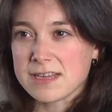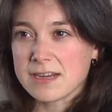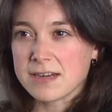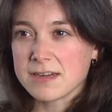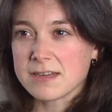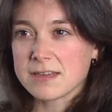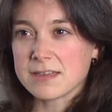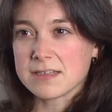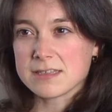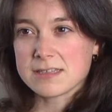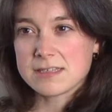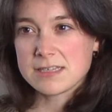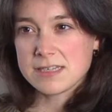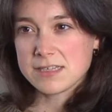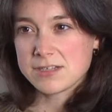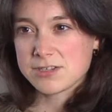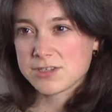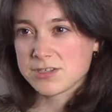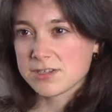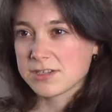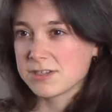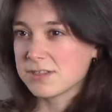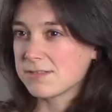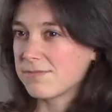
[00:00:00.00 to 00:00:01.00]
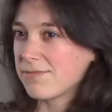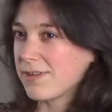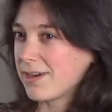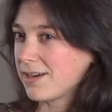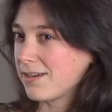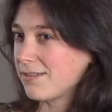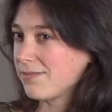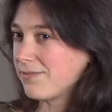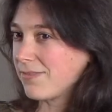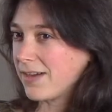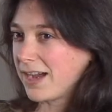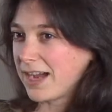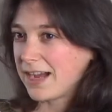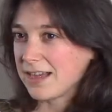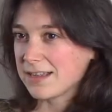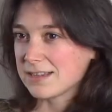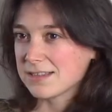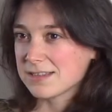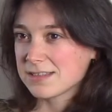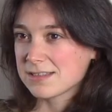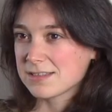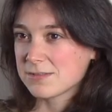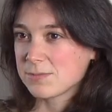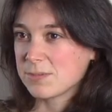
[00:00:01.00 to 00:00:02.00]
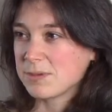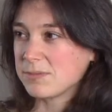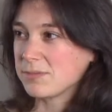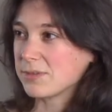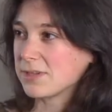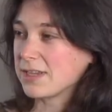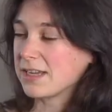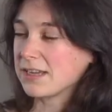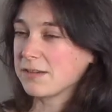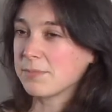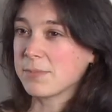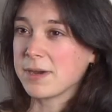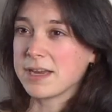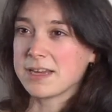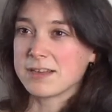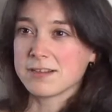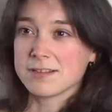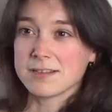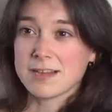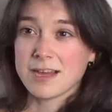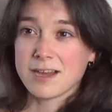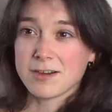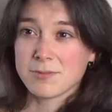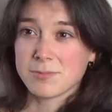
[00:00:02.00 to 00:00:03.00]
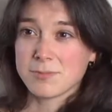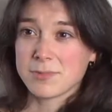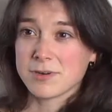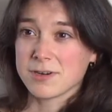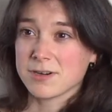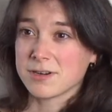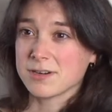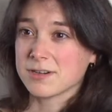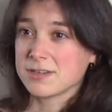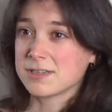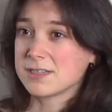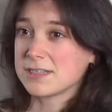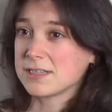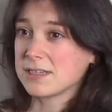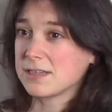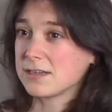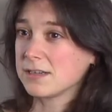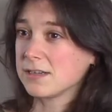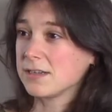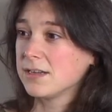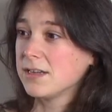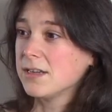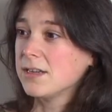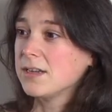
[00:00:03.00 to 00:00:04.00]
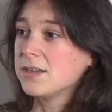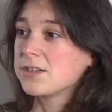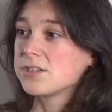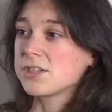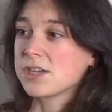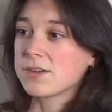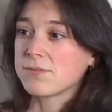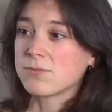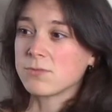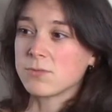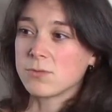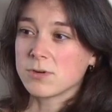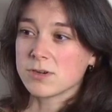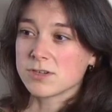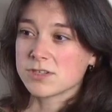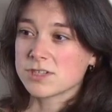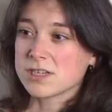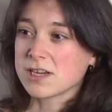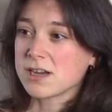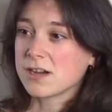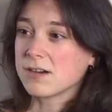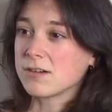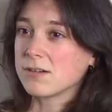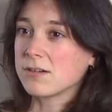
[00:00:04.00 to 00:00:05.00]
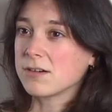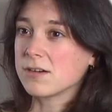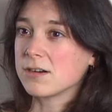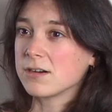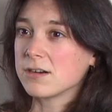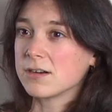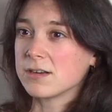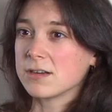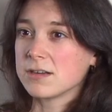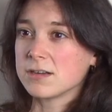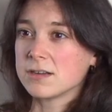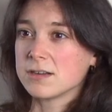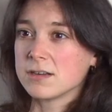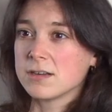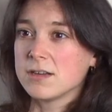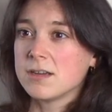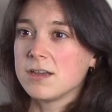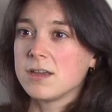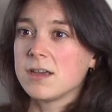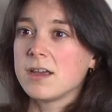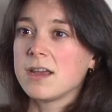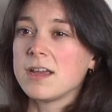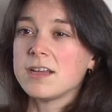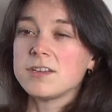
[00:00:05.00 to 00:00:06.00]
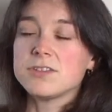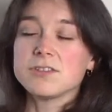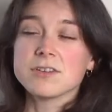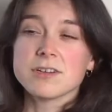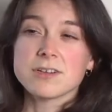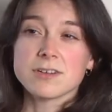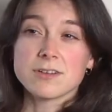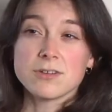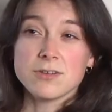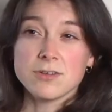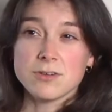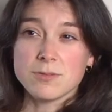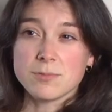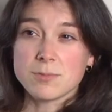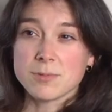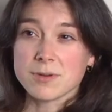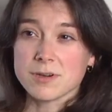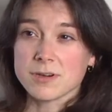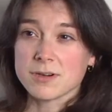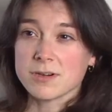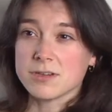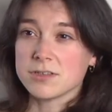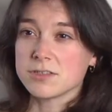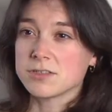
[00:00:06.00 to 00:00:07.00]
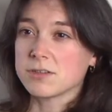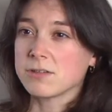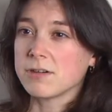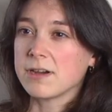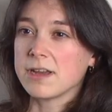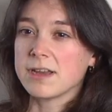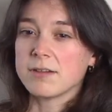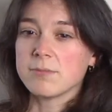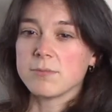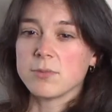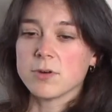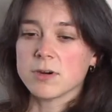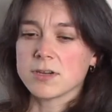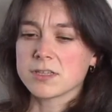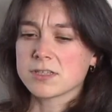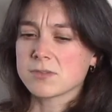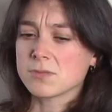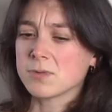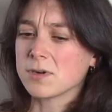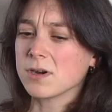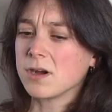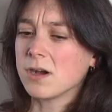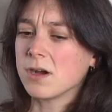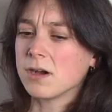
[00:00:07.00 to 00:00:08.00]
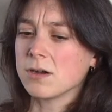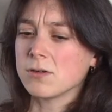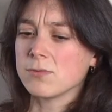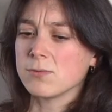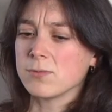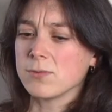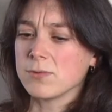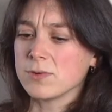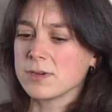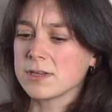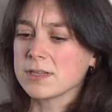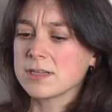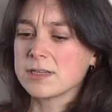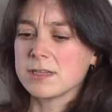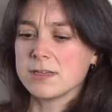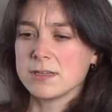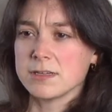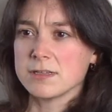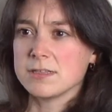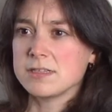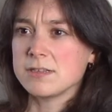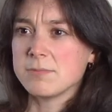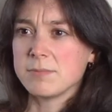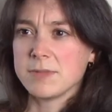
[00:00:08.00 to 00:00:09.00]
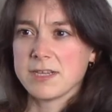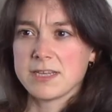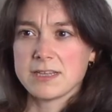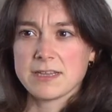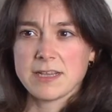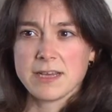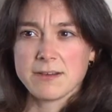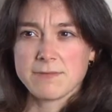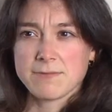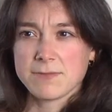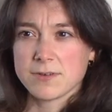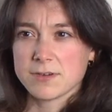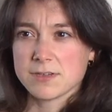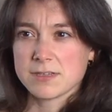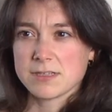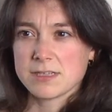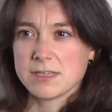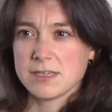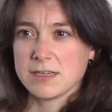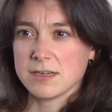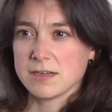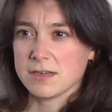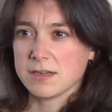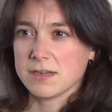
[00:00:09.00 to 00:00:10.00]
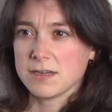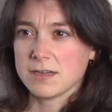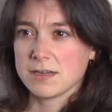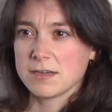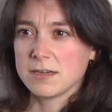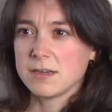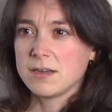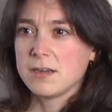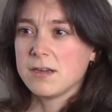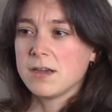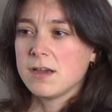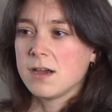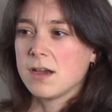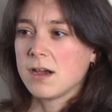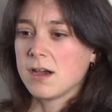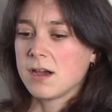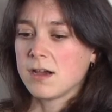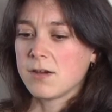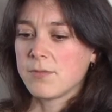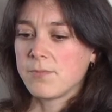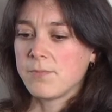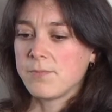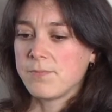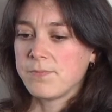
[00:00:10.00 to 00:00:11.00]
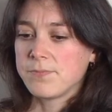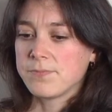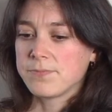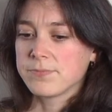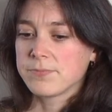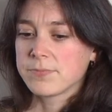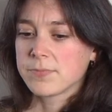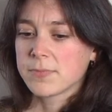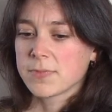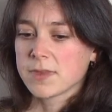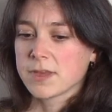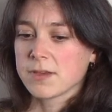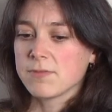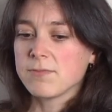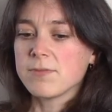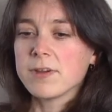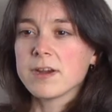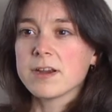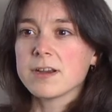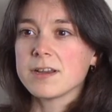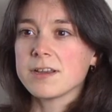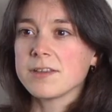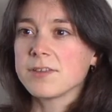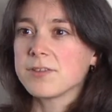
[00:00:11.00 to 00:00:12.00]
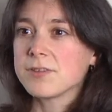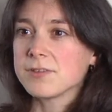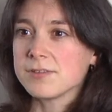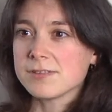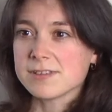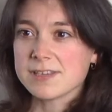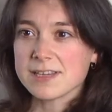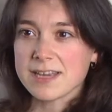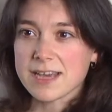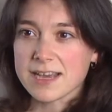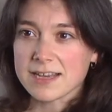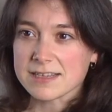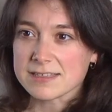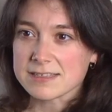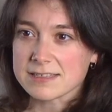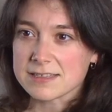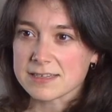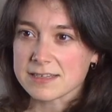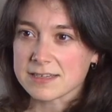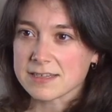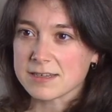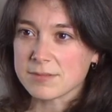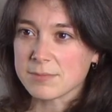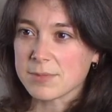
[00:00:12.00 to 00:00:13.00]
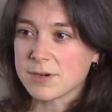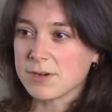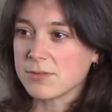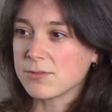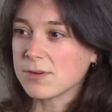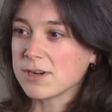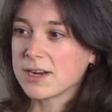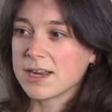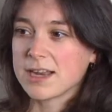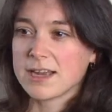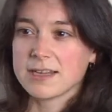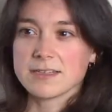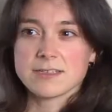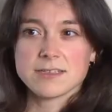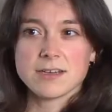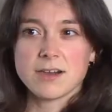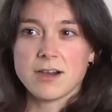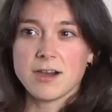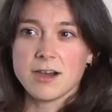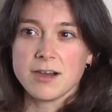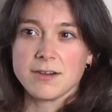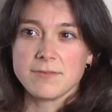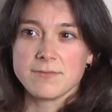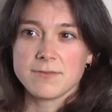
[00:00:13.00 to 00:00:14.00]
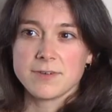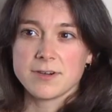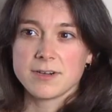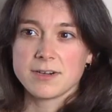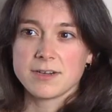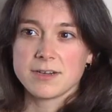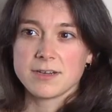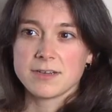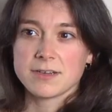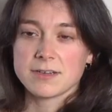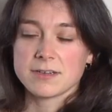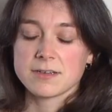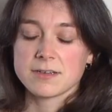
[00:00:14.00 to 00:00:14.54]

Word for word: there and the teachers very fast, people like Michael Alpert and Jeff Warshauer and Adrian Cooper and Joanne Bortz were all really good to me in that first year and very enthusiastic about what I had to offer.